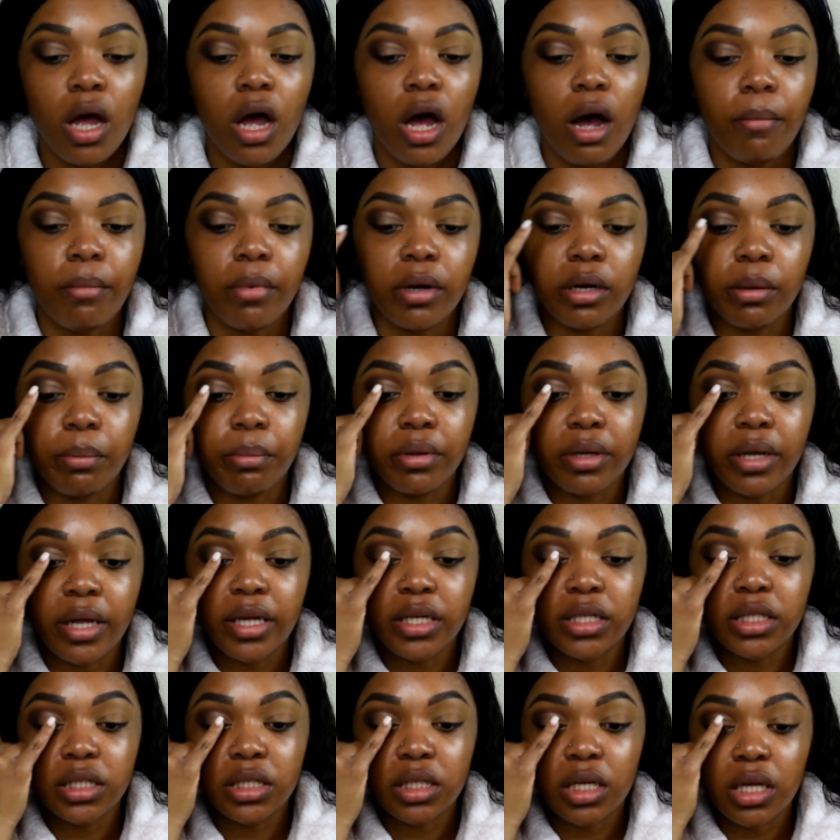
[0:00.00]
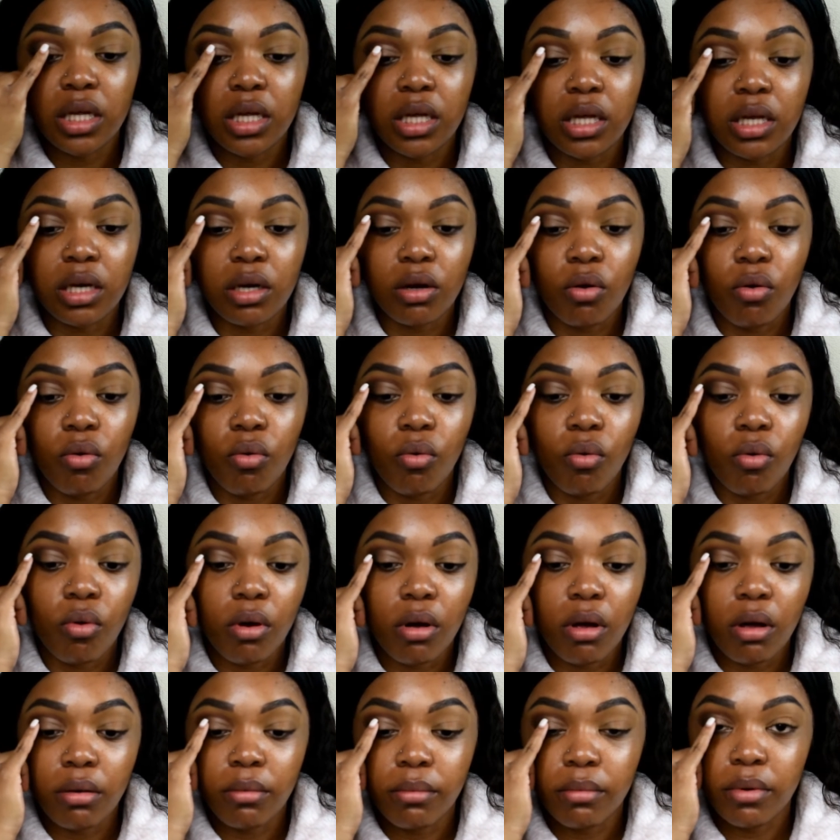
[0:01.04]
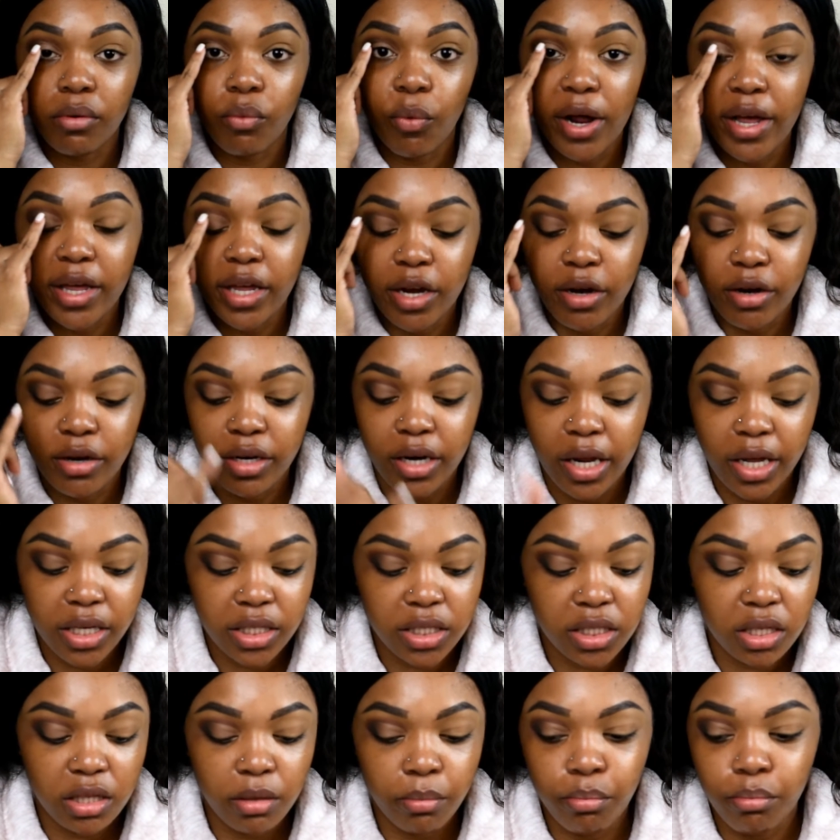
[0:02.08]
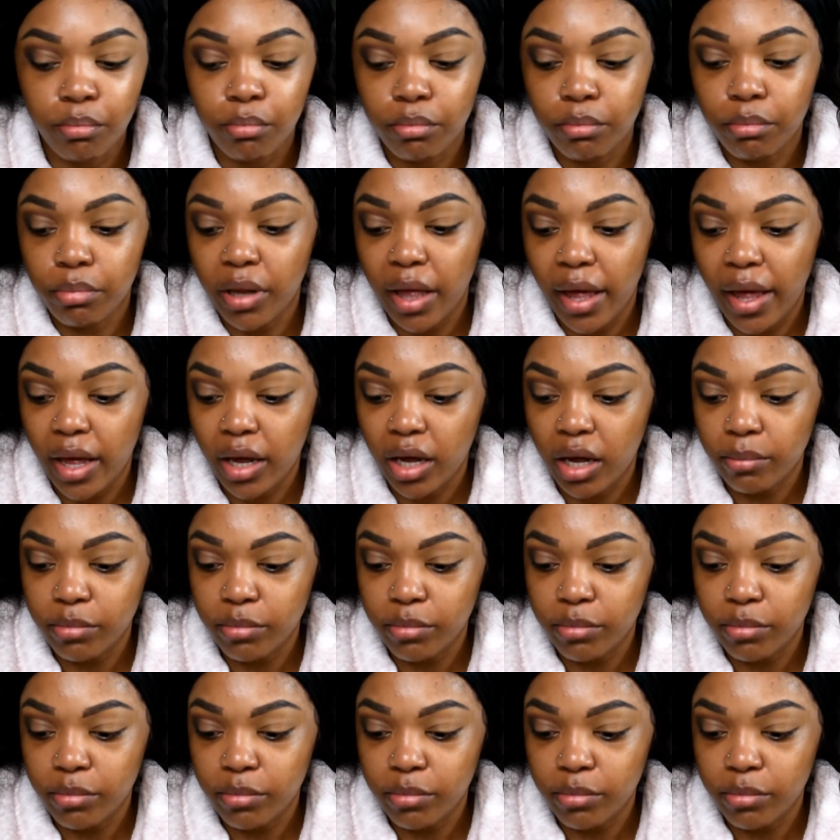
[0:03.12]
I'm going to place it on right here next to the black.